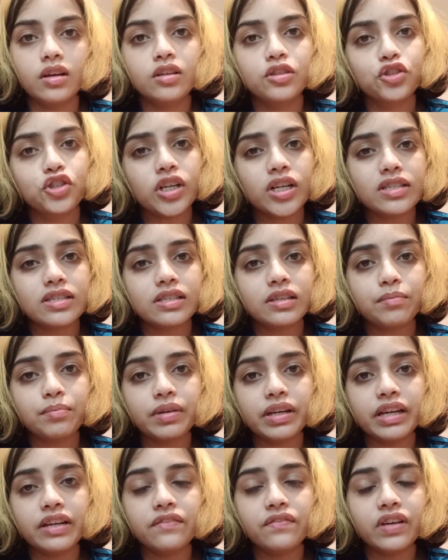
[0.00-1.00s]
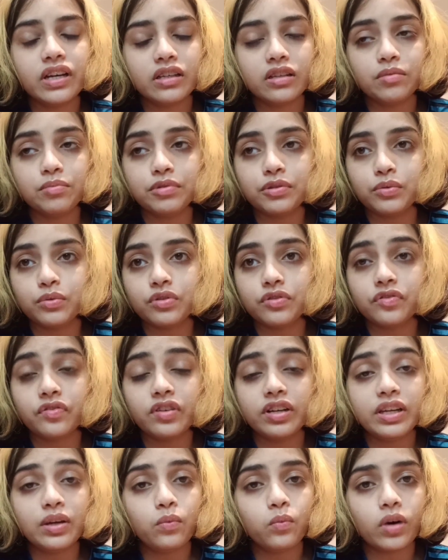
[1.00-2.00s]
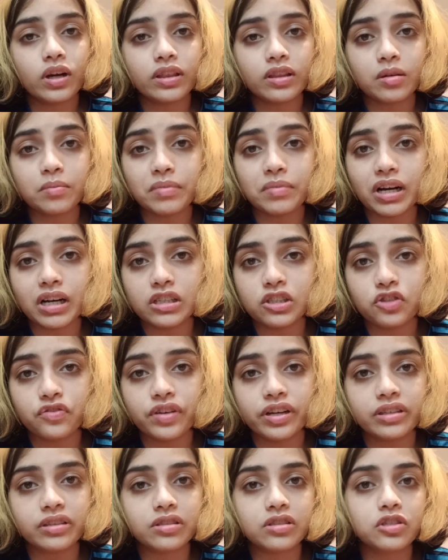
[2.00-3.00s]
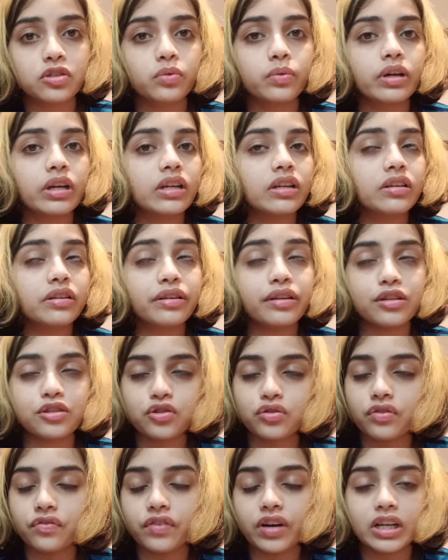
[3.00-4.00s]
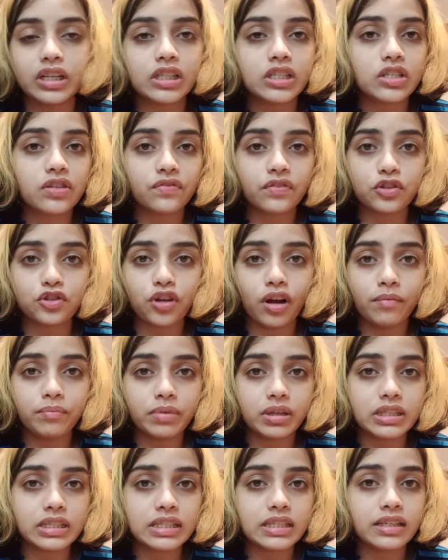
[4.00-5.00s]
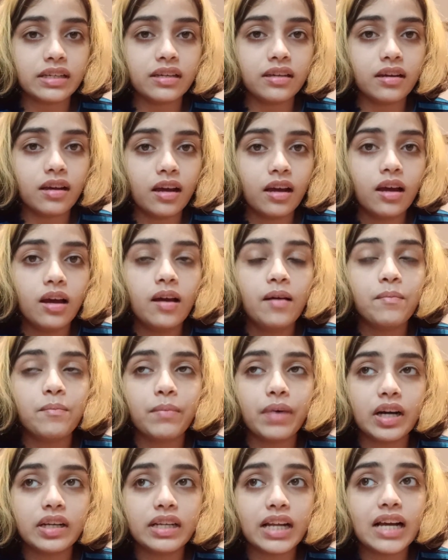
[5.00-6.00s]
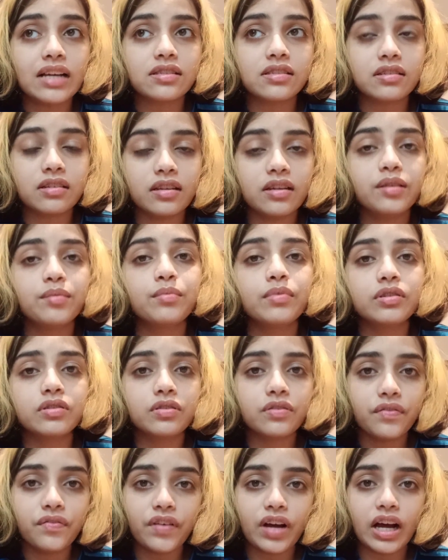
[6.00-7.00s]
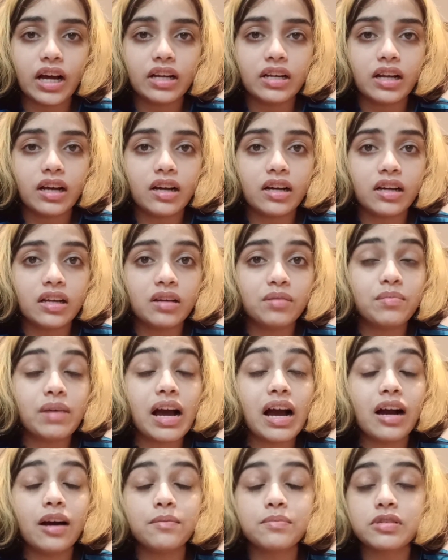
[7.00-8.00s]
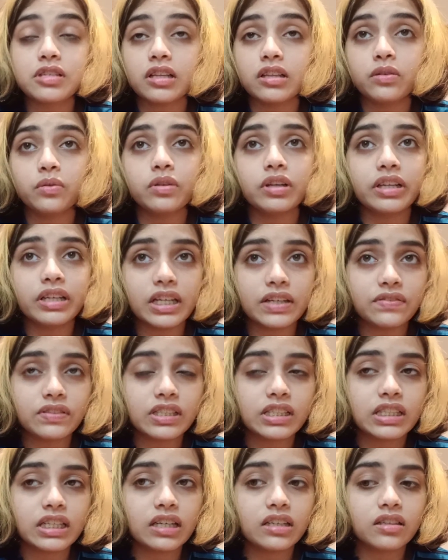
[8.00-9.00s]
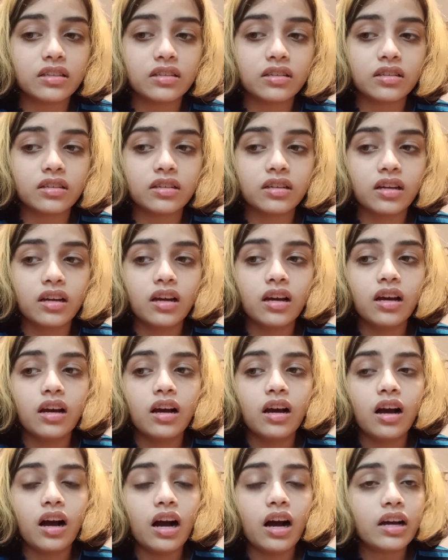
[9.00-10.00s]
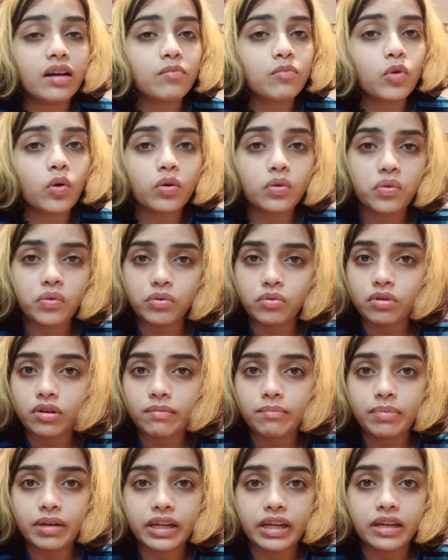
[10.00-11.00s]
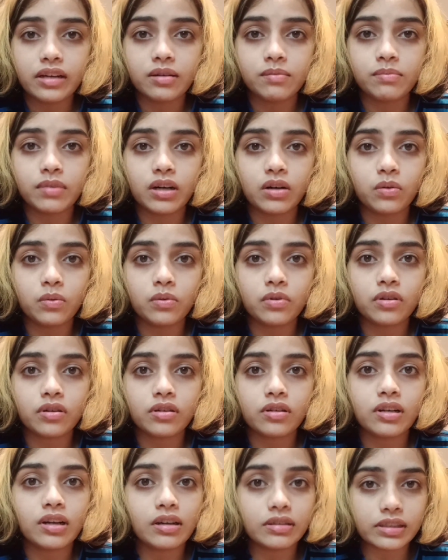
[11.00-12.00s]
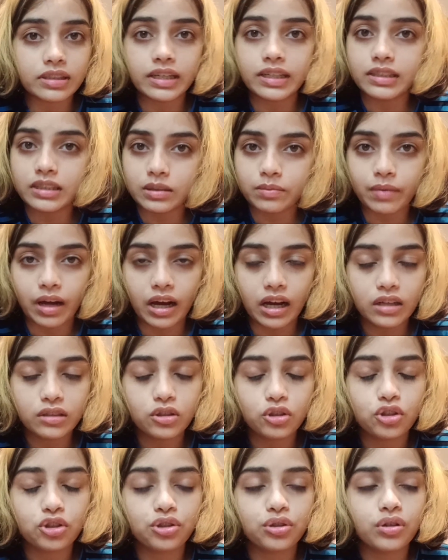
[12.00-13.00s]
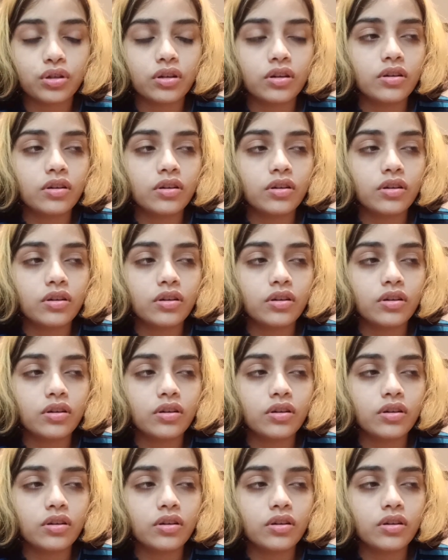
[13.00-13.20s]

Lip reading: Chelsea played very beautifully, won the match fair and square, reached the finals of the Champions League. But as a Real Madrid fan, I am absolutely devastated. I am not going to complain about last night's match,